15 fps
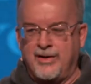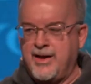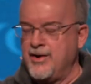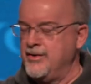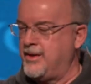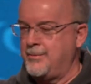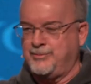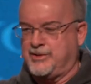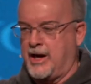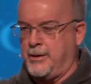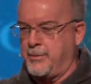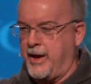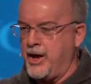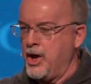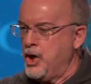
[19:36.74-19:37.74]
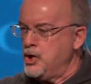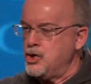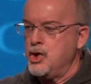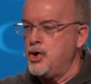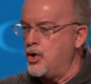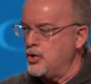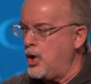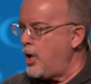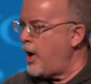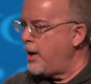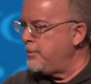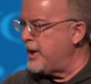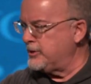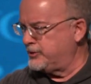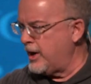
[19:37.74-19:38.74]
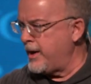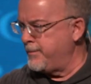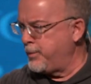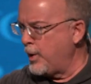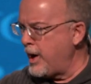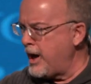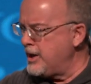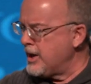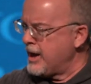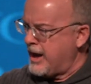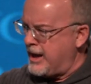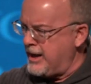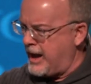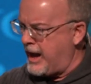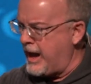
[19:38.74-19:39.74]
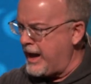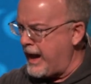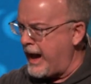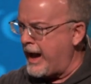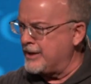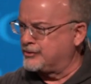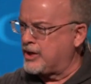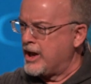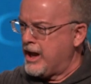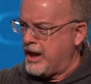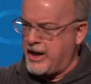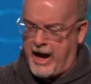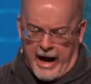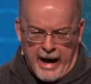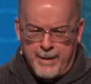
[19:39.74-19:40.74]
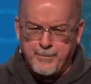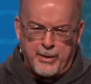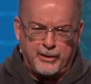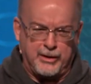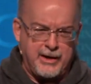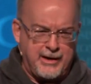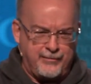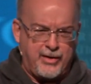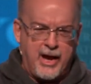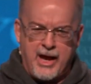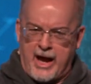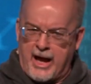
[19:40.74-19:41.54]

hear them tell me, You don't know how much I prayed, and I asked, and I believed,